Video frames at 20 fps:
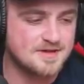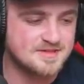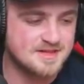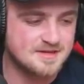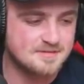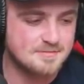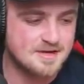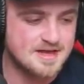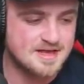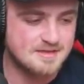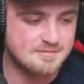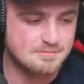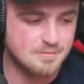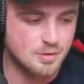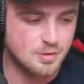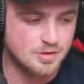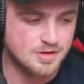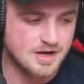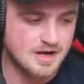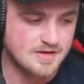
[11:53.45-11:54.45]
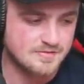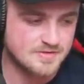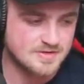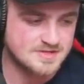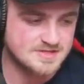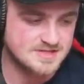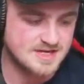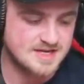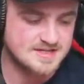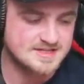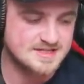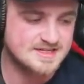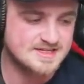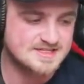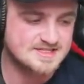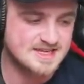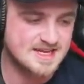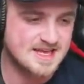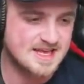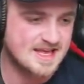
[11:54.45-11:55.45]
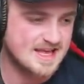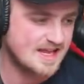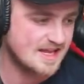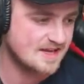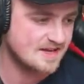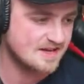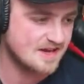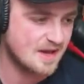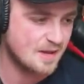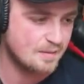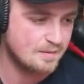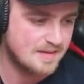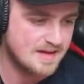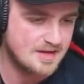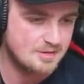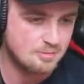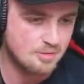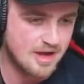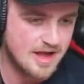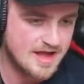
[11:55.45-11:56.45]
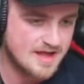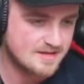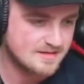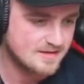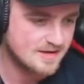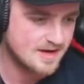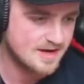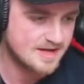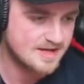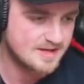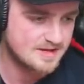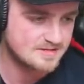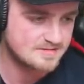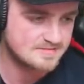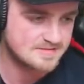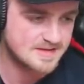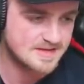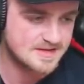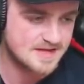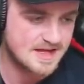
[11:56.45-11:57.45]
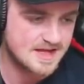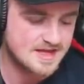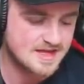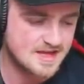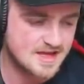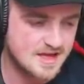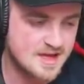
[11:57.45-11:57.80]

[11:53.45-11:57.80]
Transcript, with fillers: I didn't make him more nervous. I didn't say it in a mean way. I did a...